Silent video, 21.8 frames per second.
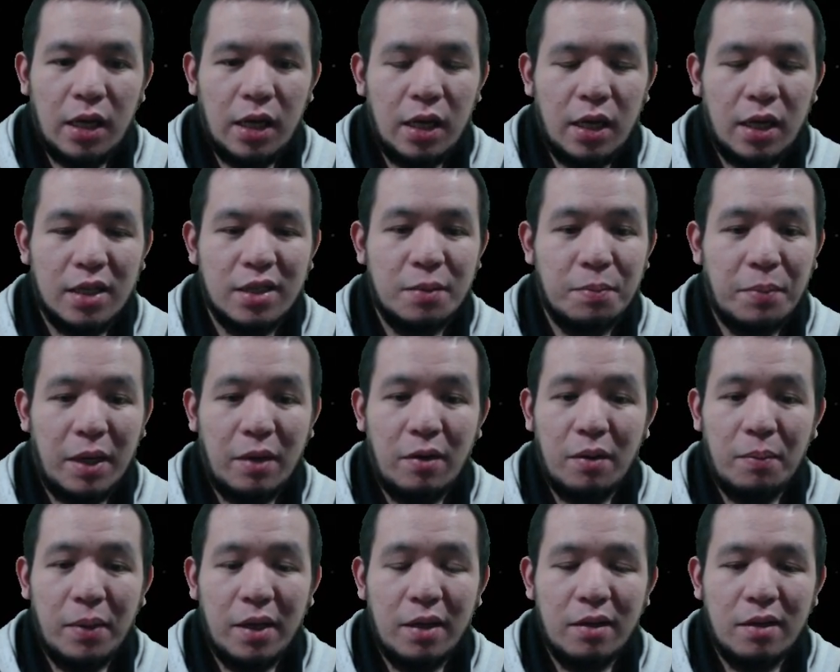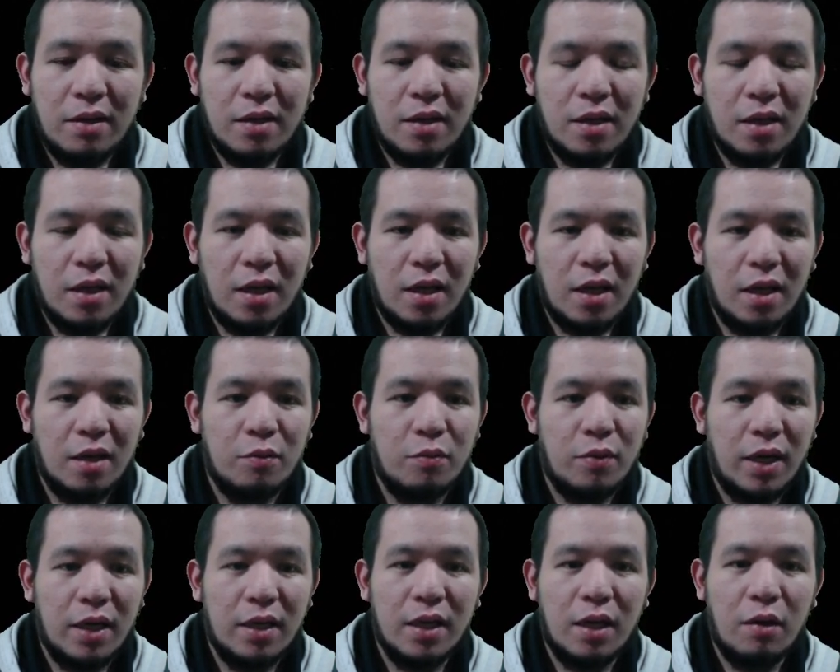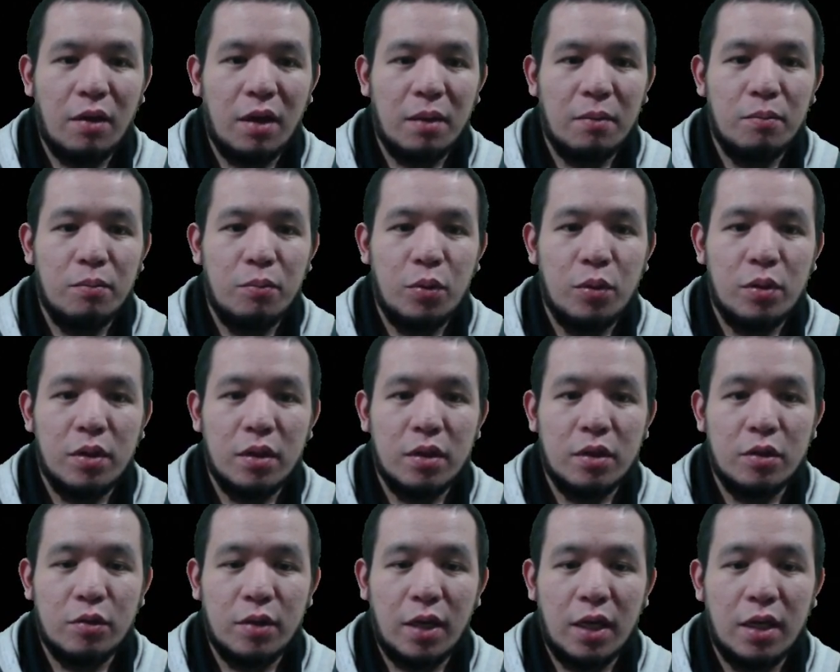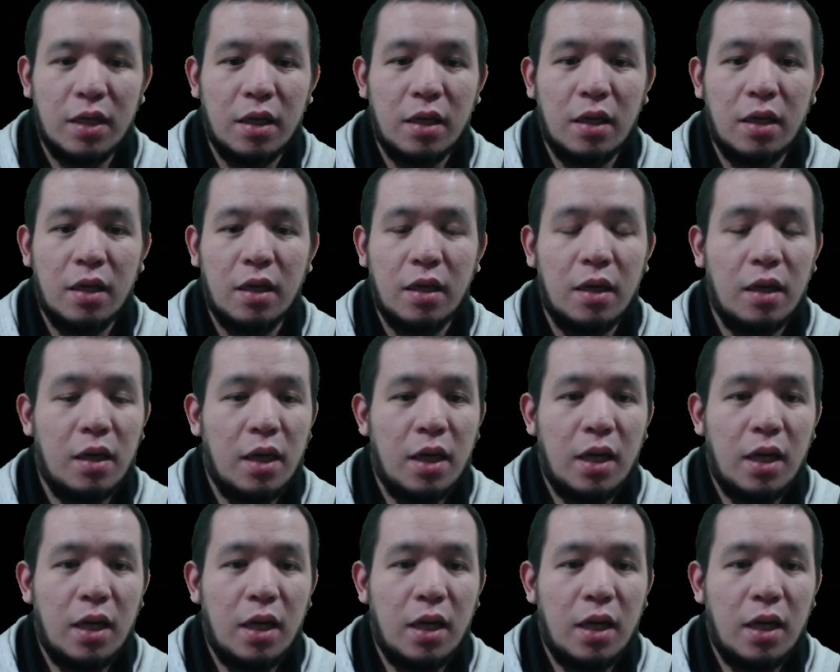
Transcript: experiment, and right now I'm trying to